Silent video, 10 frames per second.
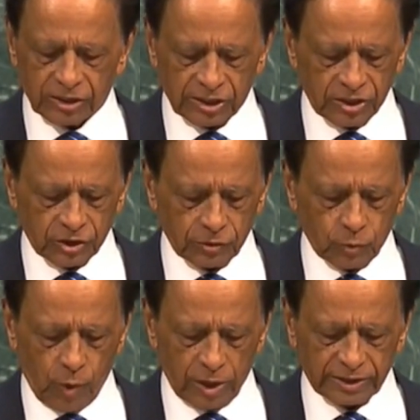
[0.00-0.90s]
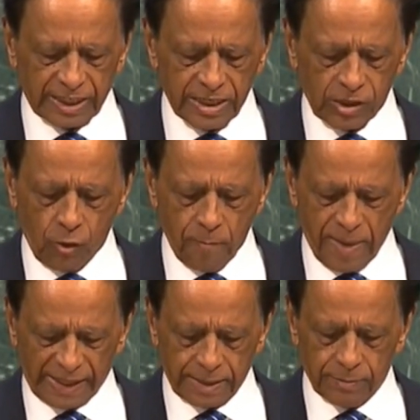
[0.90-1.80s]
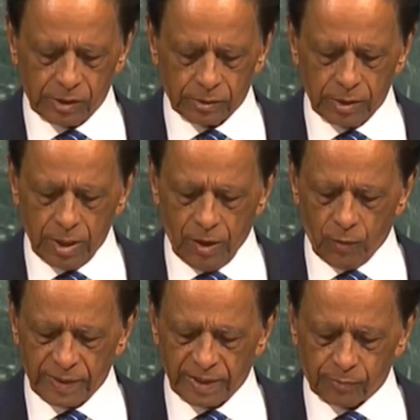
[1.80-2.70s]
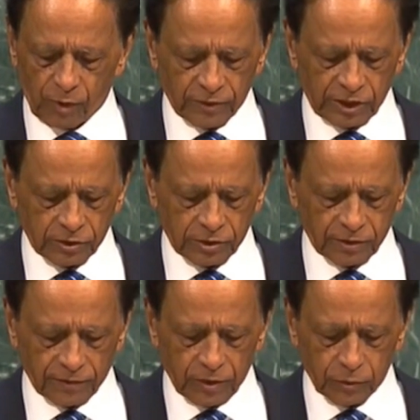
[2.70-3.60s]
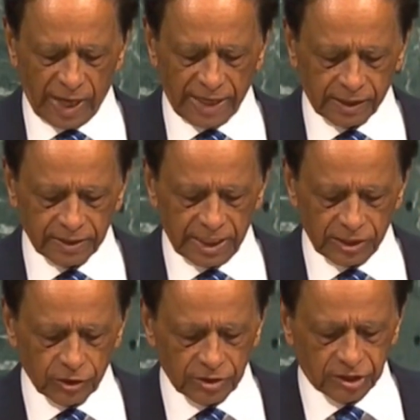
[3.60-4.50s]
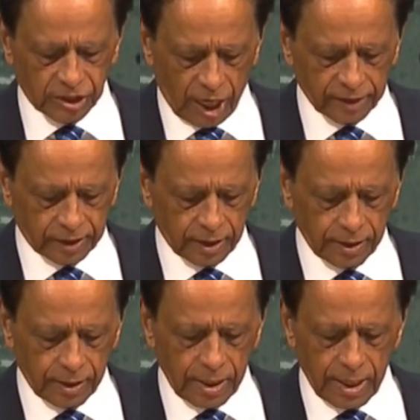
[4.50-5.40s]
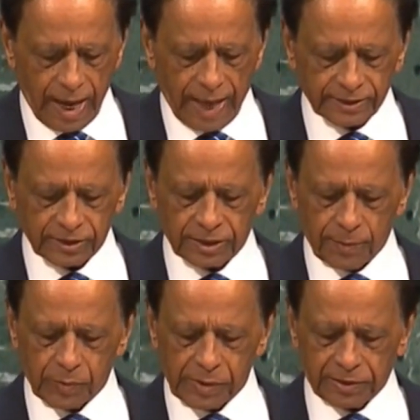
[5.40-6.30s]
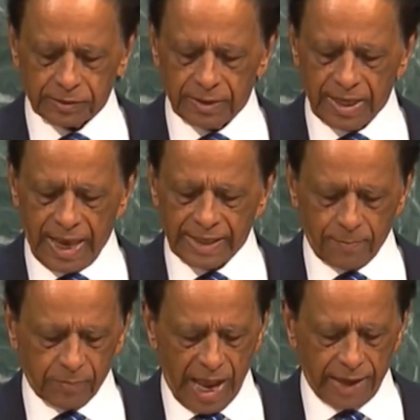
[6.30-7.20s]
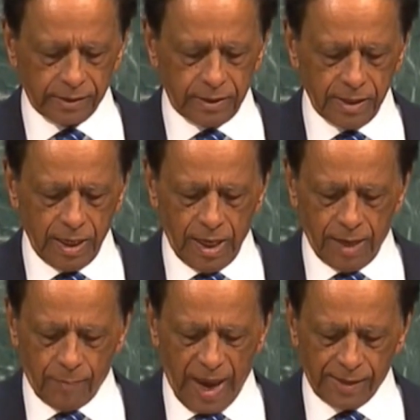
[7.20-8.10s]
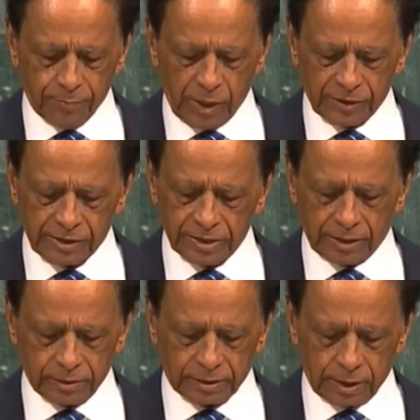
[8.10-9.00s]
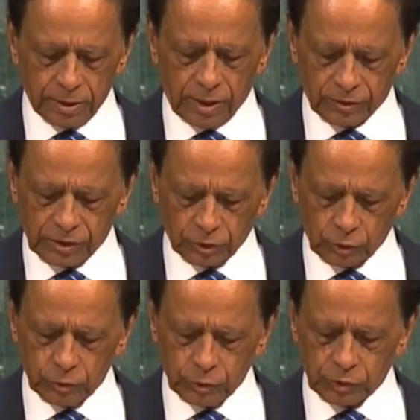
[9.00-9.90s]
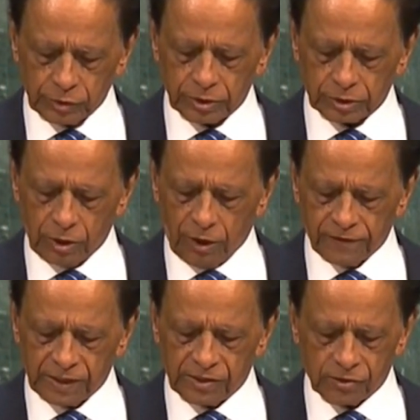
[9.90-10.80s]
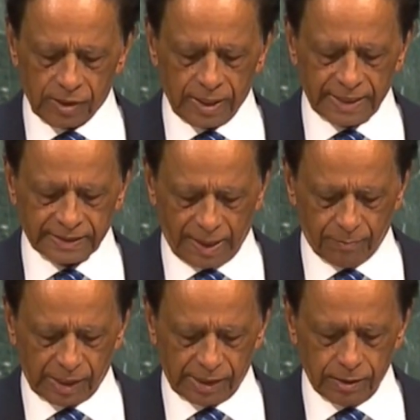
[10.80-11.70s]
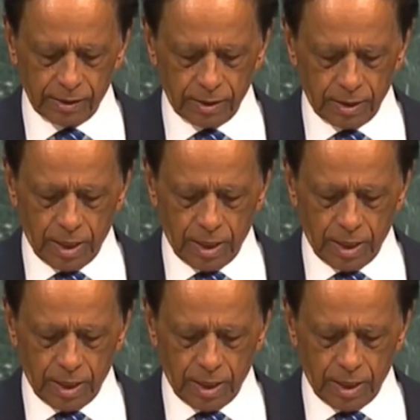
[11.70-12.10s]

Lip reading: The excision was incompatible with the provisions of the United Nations Charter as interpreted and applied by pertinent resolutions of the General Assembly.